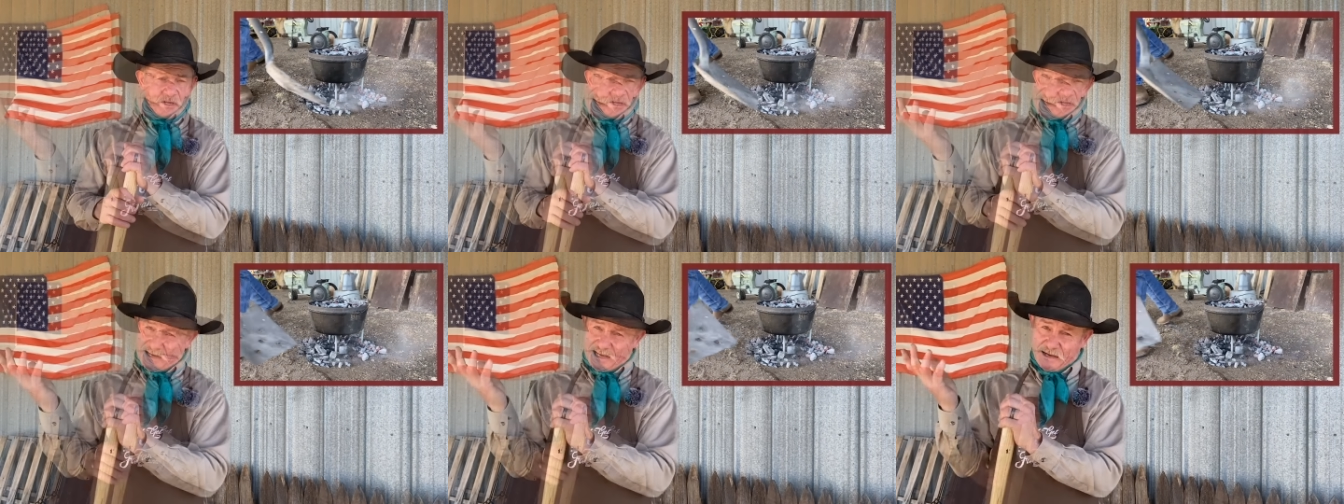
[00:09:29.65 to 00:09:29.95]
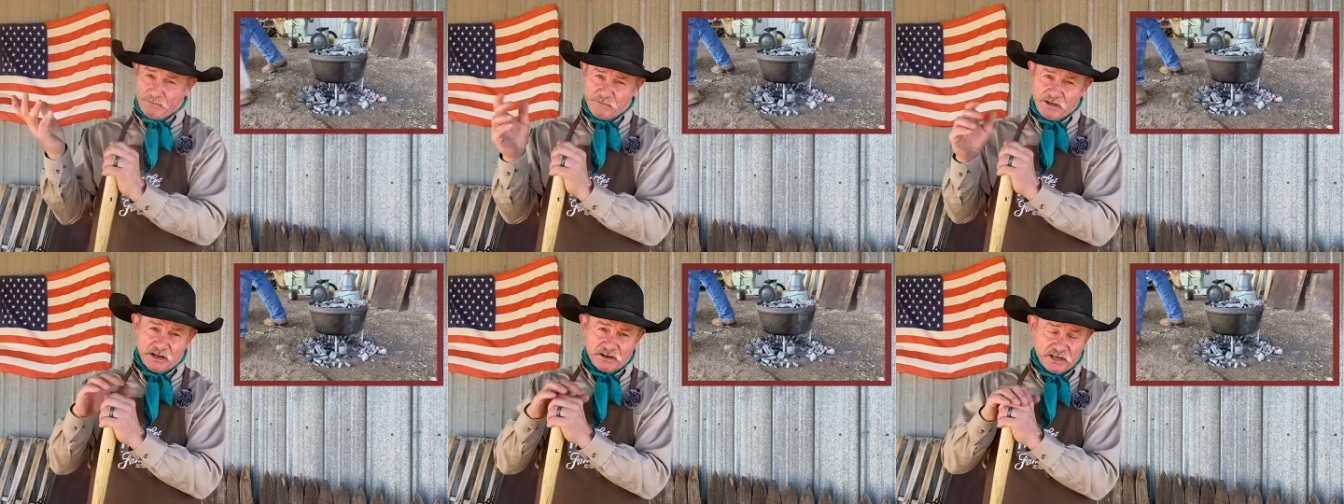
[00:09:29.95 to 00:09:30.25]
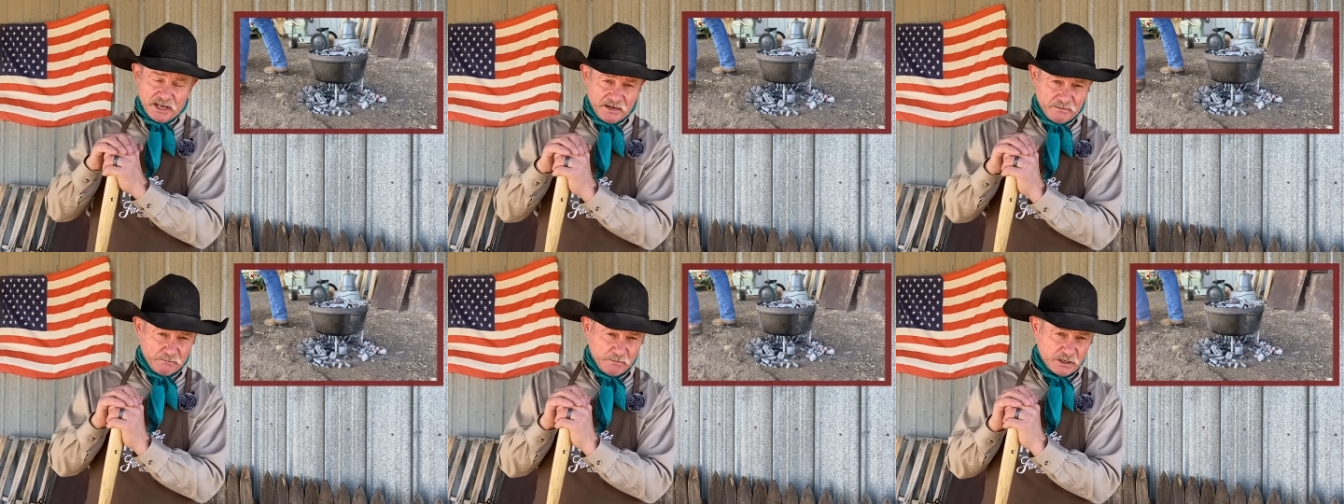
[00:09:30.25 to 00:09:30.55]
Now I'm not
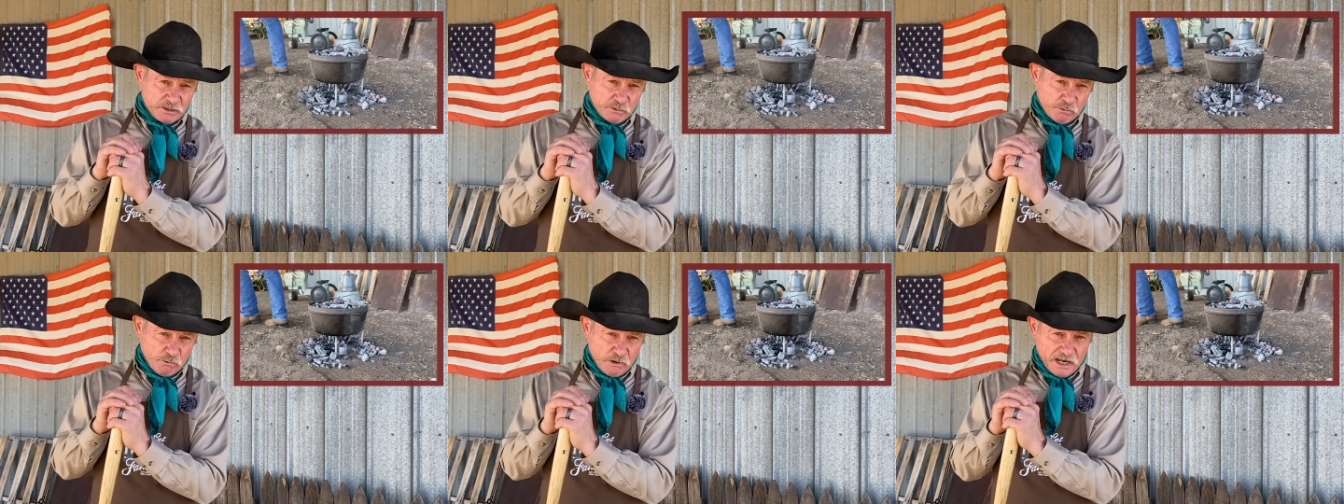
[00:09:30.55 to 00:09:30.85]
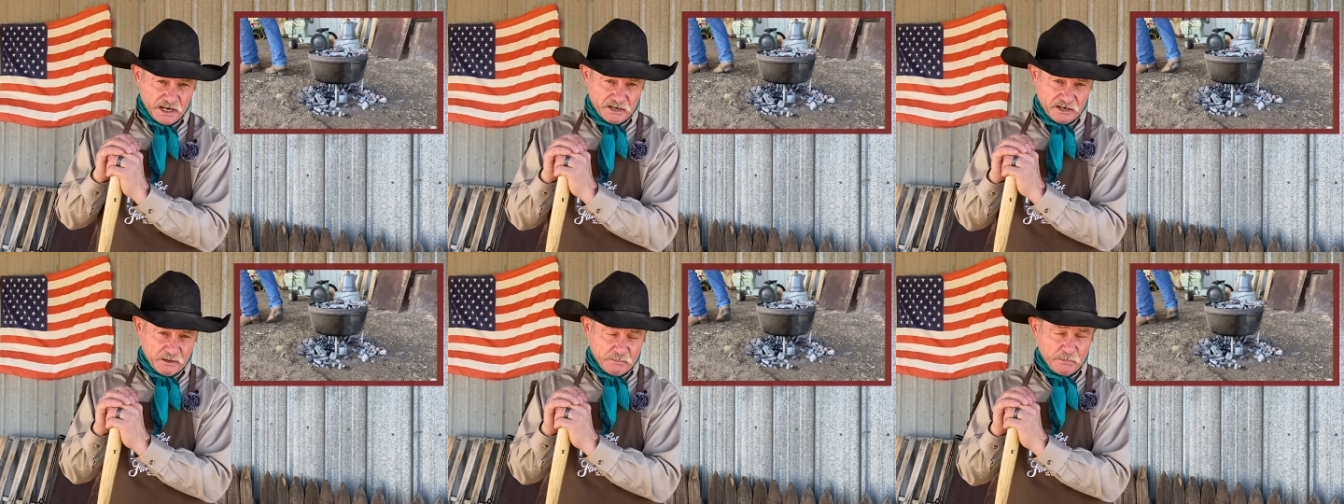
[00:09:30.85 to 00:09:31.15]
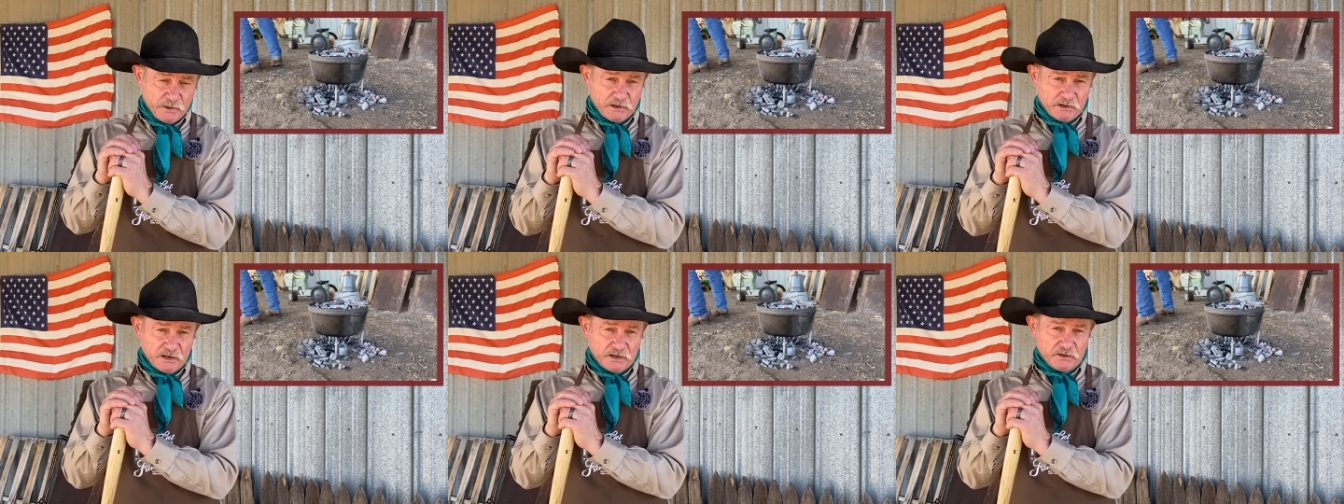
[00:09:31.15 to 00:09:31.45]
getting much wind up
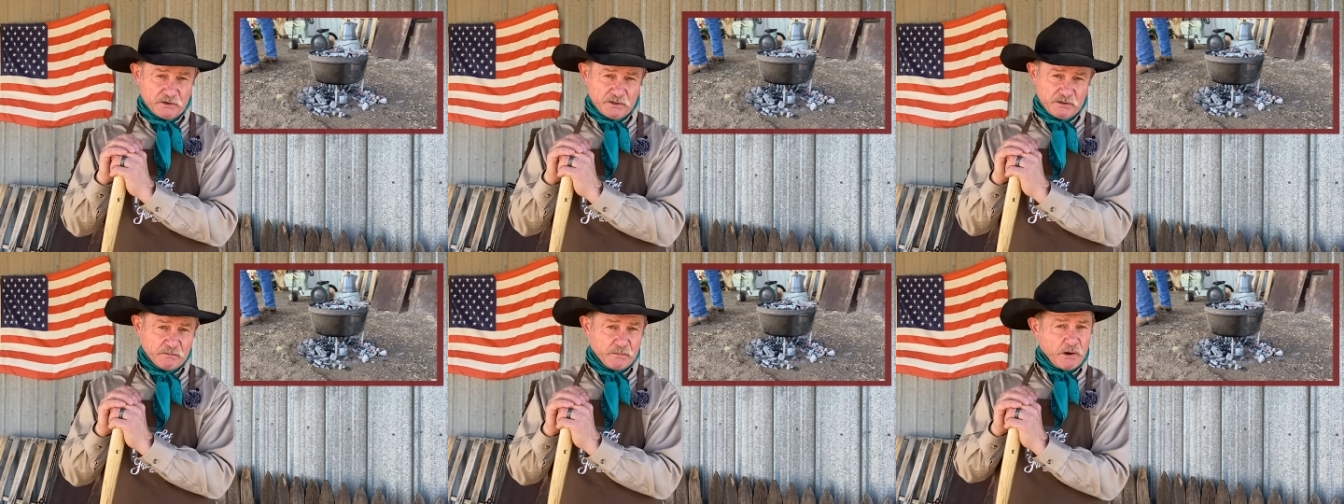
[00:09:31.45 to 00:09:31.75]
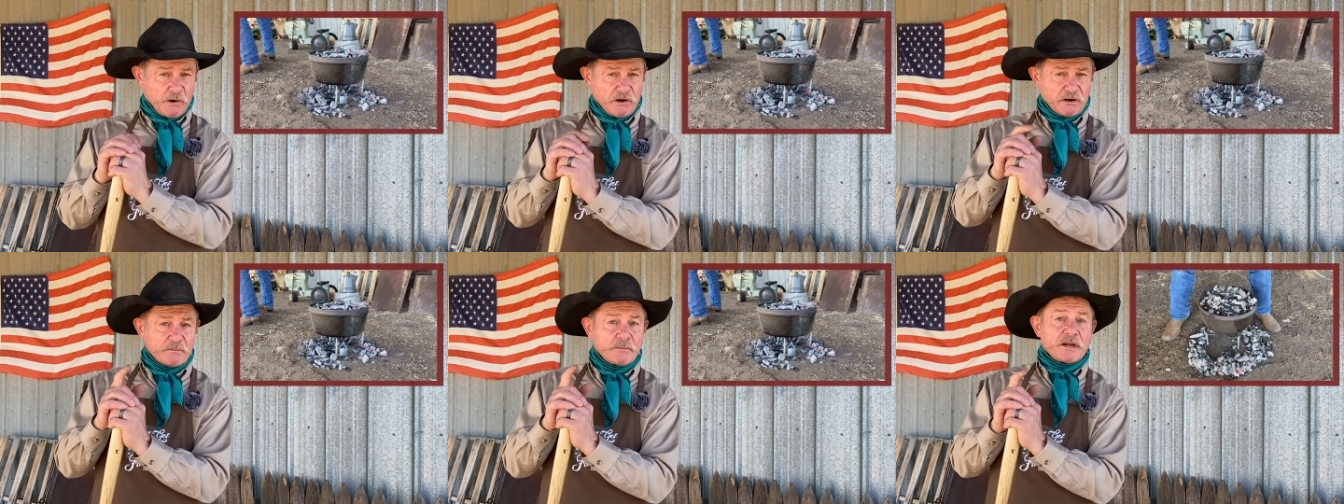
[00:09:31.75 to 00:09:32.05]
here under the barn,